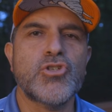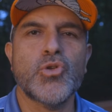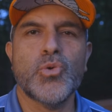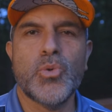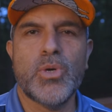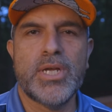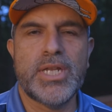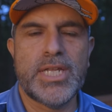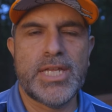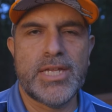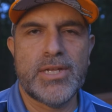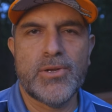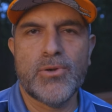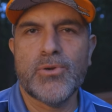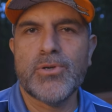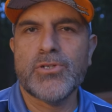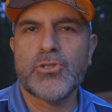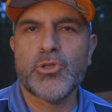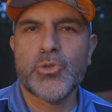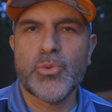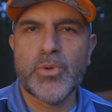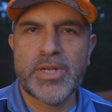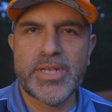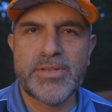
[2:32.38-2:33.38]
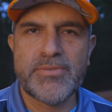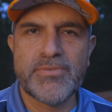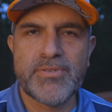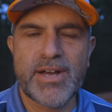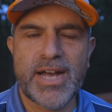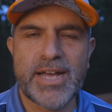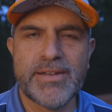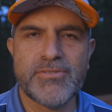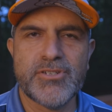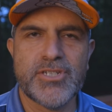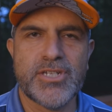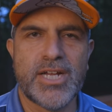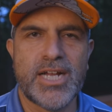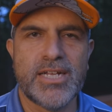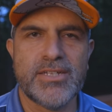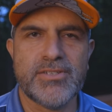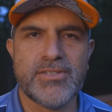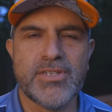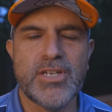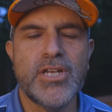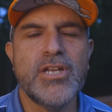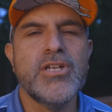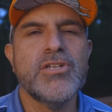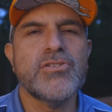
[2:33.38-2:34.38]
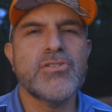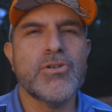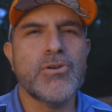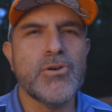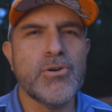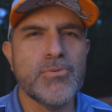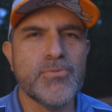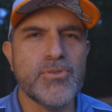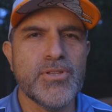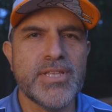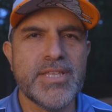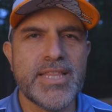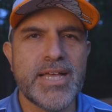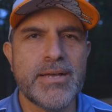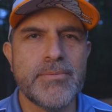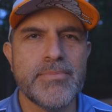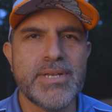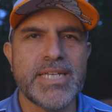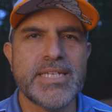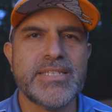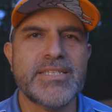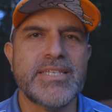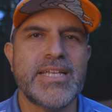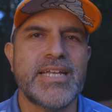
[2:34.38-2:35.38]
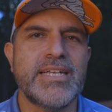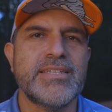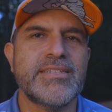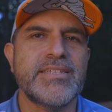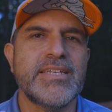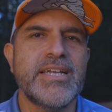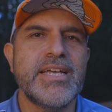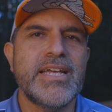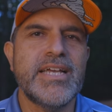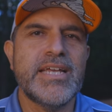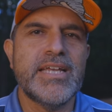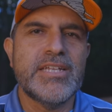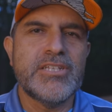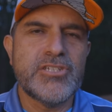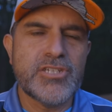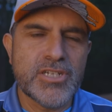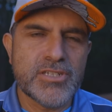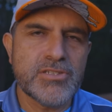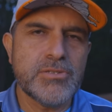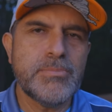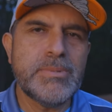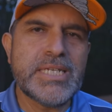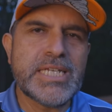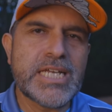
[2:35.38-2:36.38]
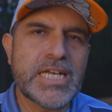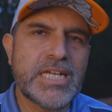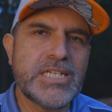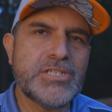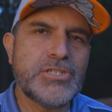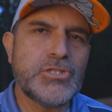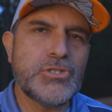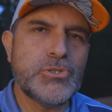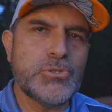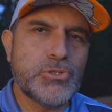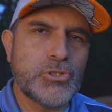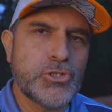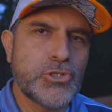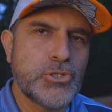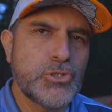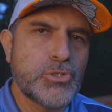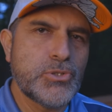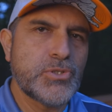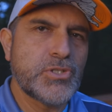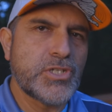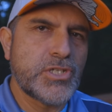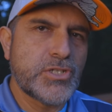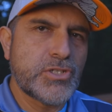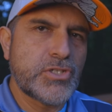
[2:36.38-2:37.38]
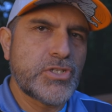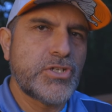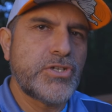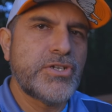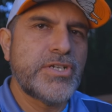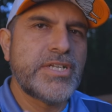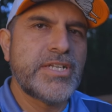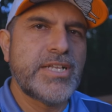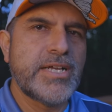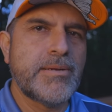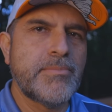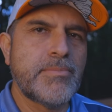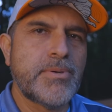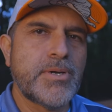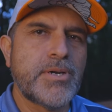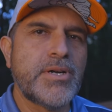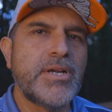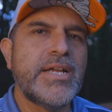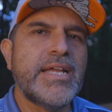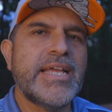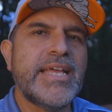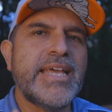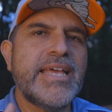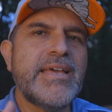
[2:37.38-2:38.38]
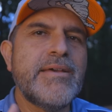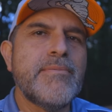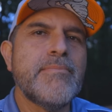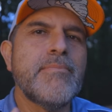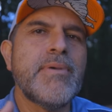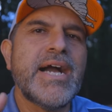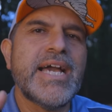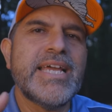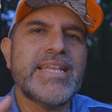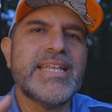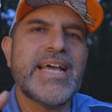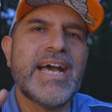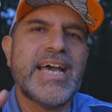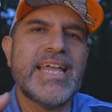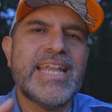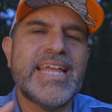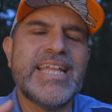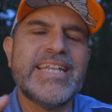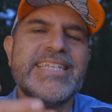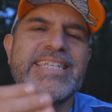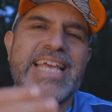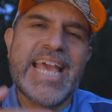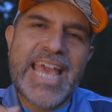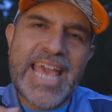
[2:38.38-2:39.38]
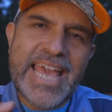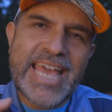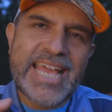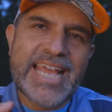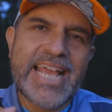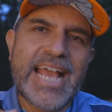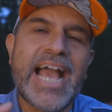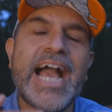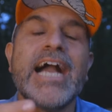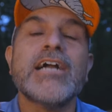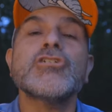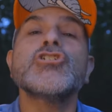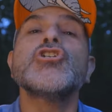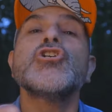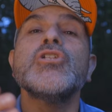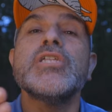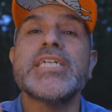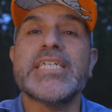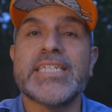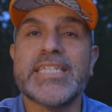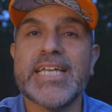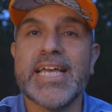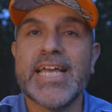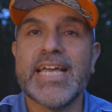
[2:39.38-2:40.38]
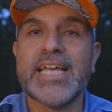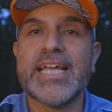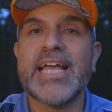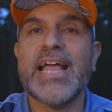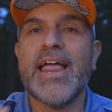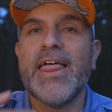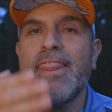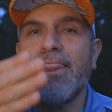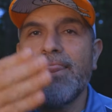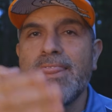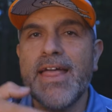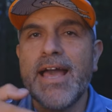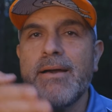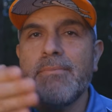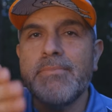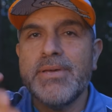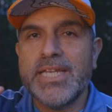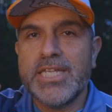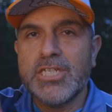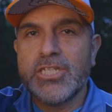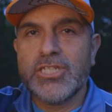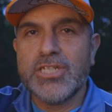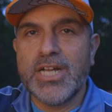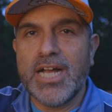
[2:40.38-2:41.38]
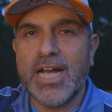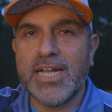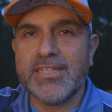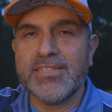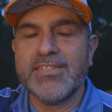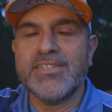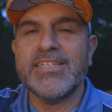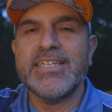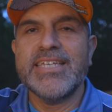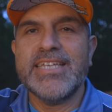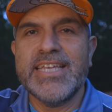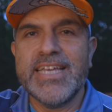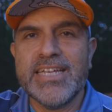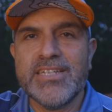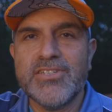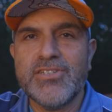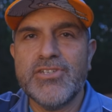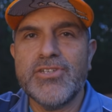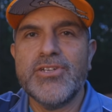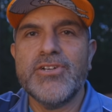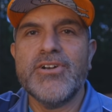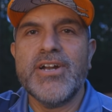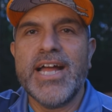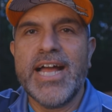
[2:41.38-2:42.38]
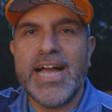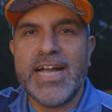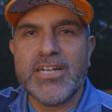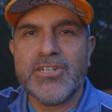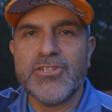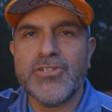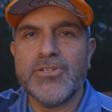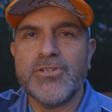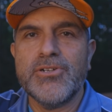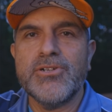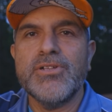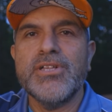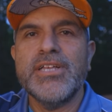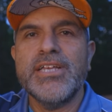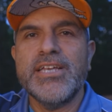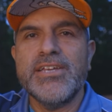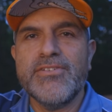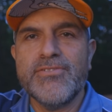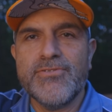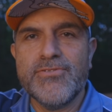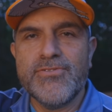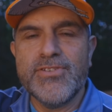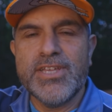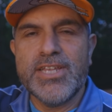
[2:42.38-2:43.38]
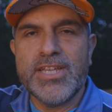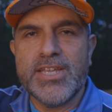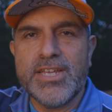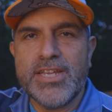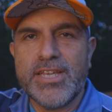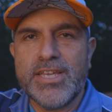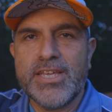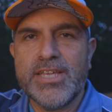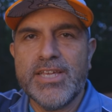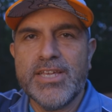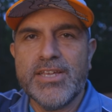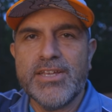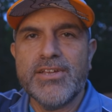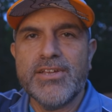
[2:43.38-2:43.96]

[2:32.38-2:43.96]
20 or 25 shots. So hopefully that makes sense. Just because you choose a certain number, it might not actually take that many shots to get to your actual infinity